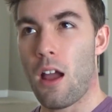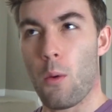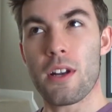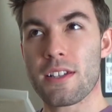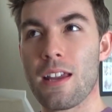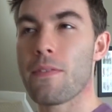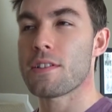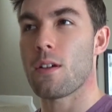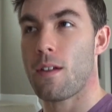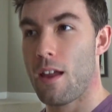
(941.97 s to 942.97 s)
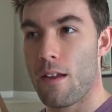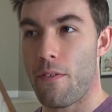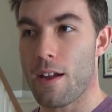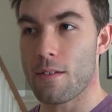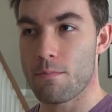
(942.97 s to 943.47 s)
I want to see if it's okay if
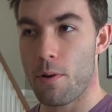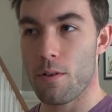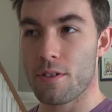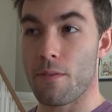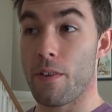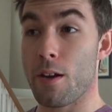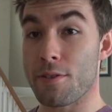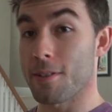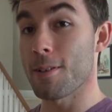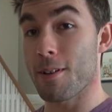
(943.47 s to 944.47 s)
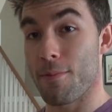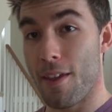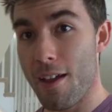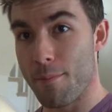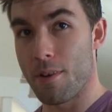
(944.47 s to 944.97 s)
I can post the videos I took of
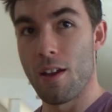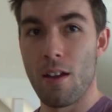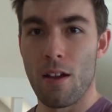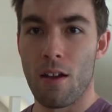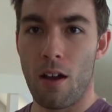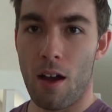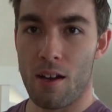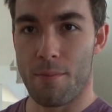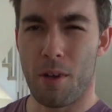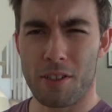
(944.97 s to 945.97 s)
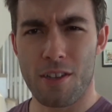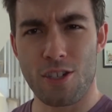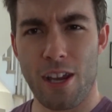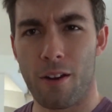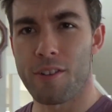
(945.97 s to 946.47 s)
them onto the
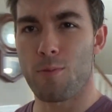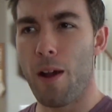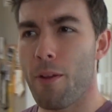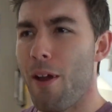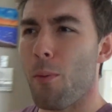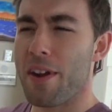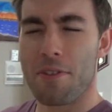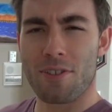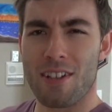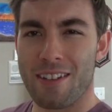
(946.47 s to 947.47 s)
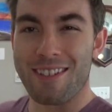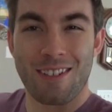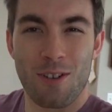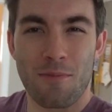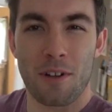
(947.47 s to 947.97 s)
channel as well. That way there's not
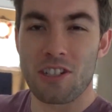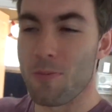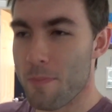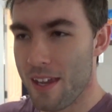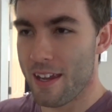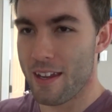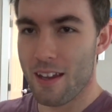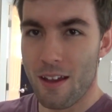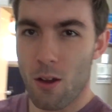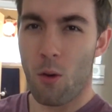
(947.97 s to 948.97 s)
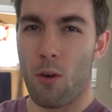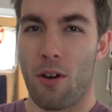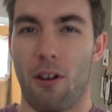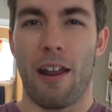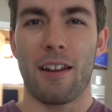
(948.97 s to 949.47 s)
just too much of me
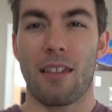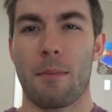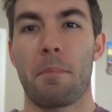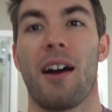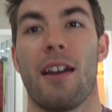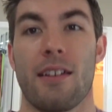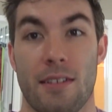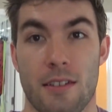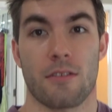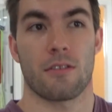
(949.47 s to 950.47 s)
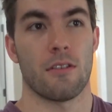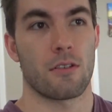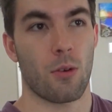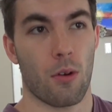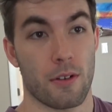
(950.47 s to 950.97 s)
or anything biased
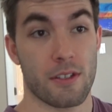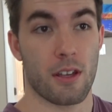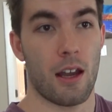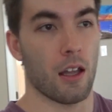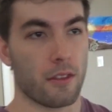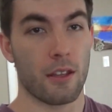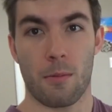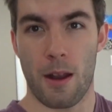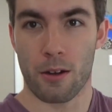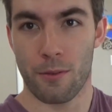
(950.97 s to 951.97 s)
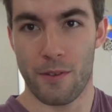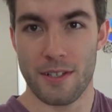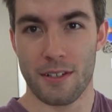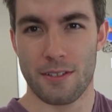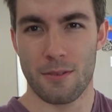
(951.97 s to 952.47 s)
towards theoretical
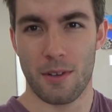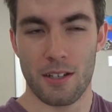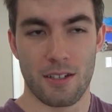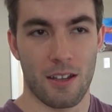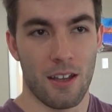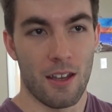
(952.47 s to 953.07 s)
physics too much.